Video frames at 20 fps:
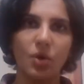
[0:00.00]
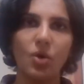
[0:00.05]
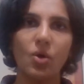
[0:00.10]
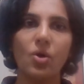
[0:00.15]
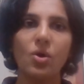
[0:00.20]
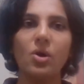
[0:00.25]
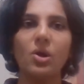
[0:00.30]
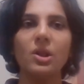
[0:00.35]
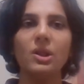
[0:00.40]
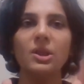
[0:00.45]

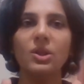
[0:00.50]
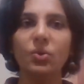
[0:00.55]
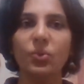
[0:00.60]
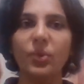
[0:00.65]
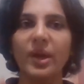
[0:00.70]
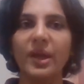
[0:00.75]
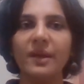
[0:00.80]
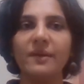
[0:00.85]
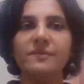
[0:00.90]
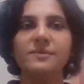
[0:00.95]
all the
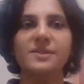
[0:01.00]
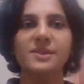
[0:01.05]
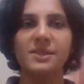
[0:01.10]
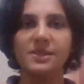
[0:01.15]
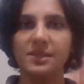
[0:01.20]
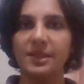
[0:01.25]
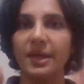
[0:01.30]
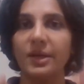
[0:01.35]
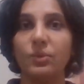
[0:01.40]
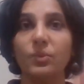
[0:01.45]
waves
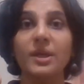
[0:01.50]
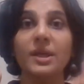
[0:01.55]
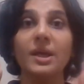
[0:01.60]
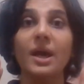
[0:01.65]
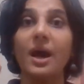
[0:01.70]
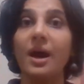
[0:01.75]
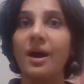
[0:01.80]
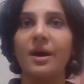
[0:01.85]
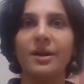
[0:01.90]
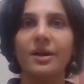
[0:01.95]
that we
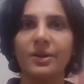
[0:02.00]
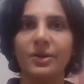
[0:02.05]
are,